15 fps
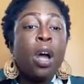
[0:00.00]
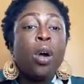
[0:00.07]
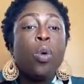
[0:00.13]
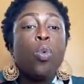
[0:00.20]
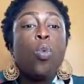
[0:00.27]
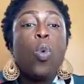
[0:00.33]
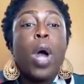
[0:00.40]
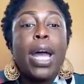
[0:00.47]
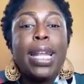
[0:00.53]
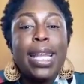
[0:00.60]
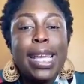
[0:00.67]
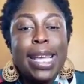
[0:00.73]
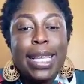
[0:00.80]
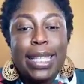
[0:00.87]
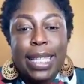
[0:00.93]
What
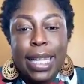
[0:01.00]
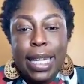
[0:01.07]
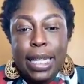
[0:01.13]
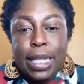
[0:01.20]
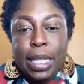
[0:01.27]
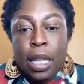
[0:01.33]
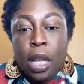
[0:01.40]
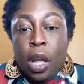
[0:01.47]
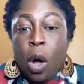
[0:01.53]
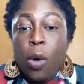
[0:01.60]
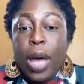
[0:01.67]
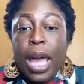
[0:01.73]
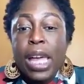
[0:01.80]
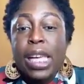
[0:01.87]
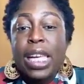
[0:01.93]
is it?
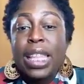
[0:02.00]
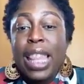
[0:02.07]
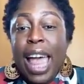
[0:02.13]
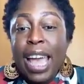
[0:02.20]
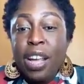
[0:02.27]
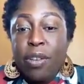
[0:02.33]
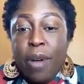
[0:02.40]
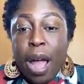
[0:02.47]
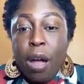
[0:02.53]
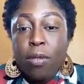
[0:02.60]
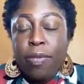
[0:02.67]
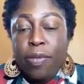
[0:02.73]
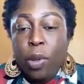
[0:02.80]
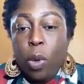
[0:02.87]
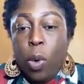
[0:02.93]
Okay, unlike
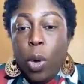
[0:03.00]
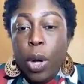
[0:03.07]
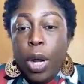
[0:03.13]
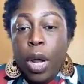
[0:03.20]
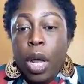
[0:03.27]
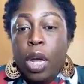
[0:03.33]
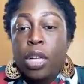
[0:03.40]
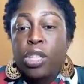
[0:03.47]
Ground Floor,